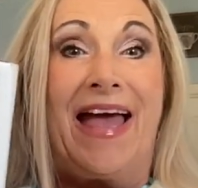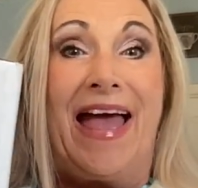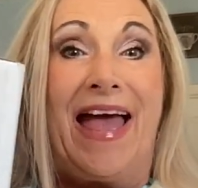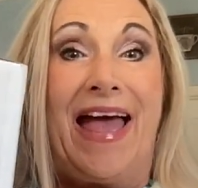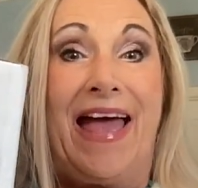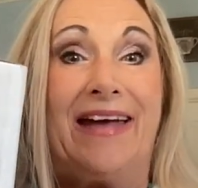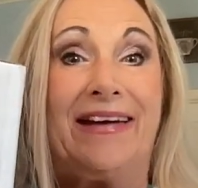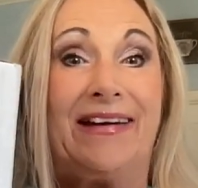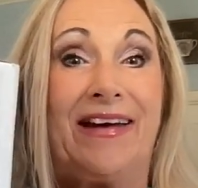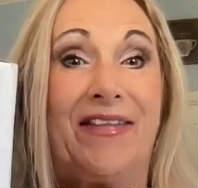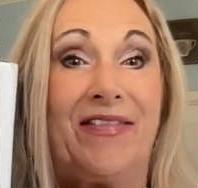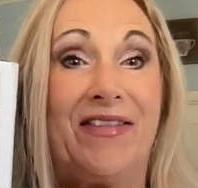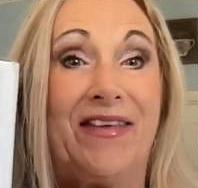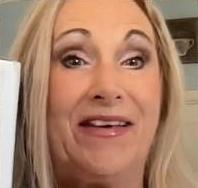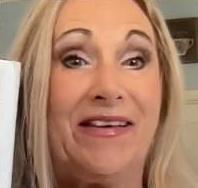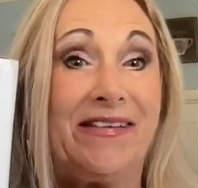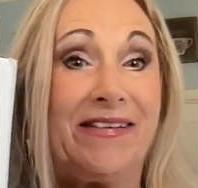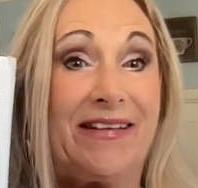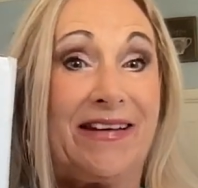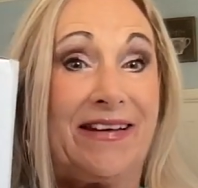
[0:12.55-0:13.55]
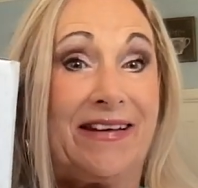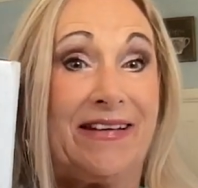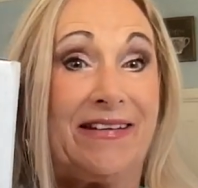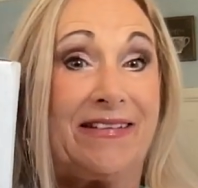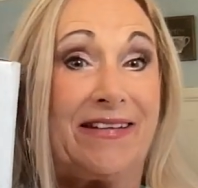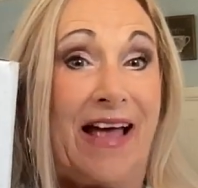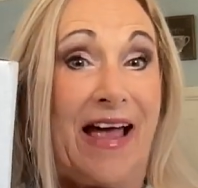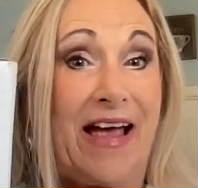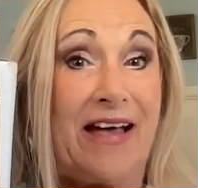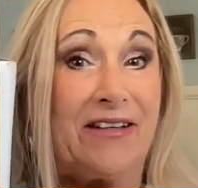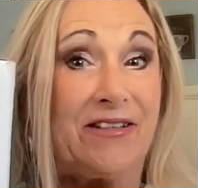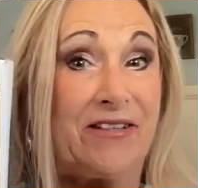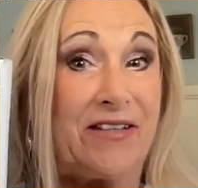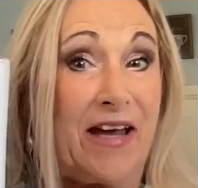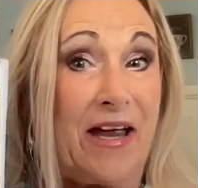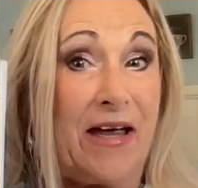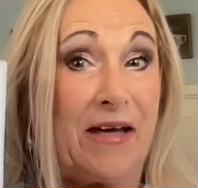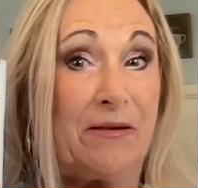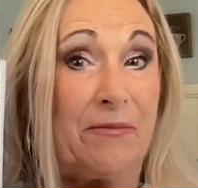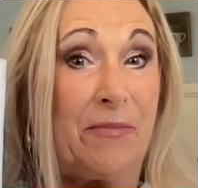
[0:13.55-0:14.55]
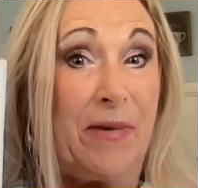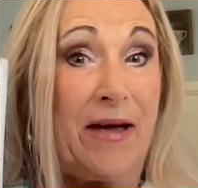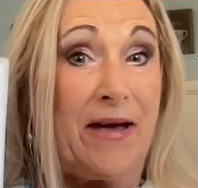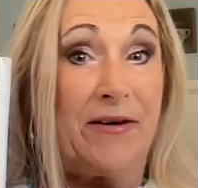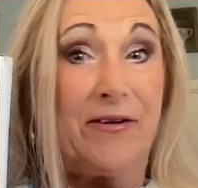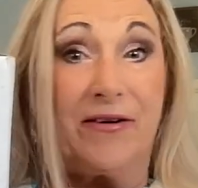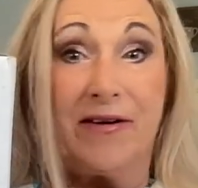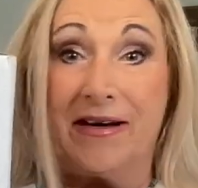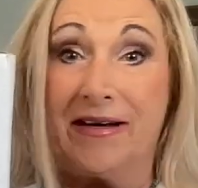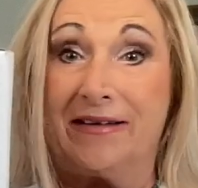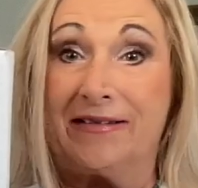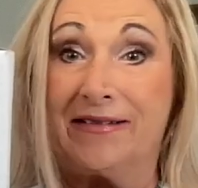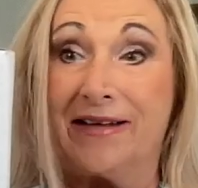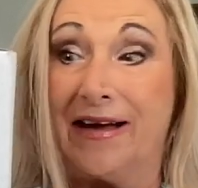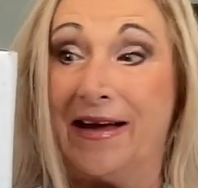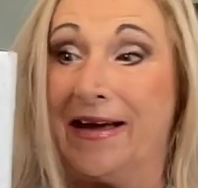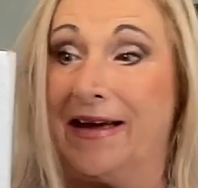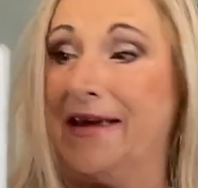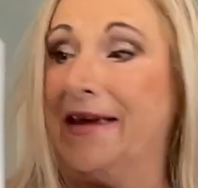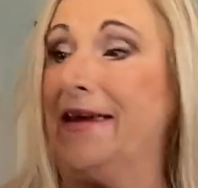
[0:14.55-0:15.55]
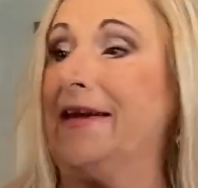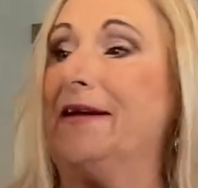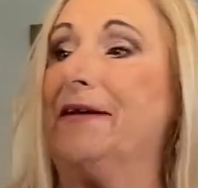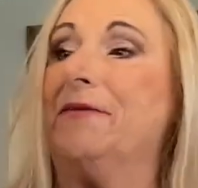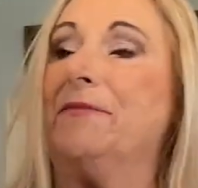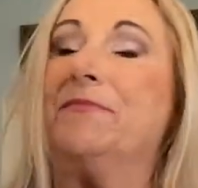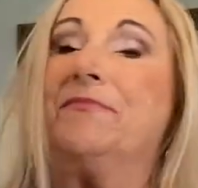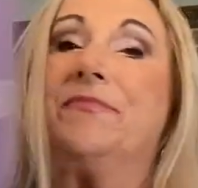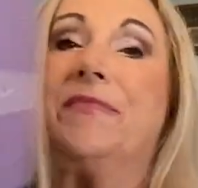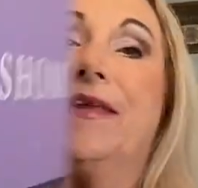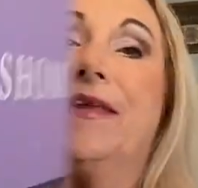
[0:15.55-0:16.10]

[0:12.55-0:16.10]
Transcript: and this is hashtag better as I am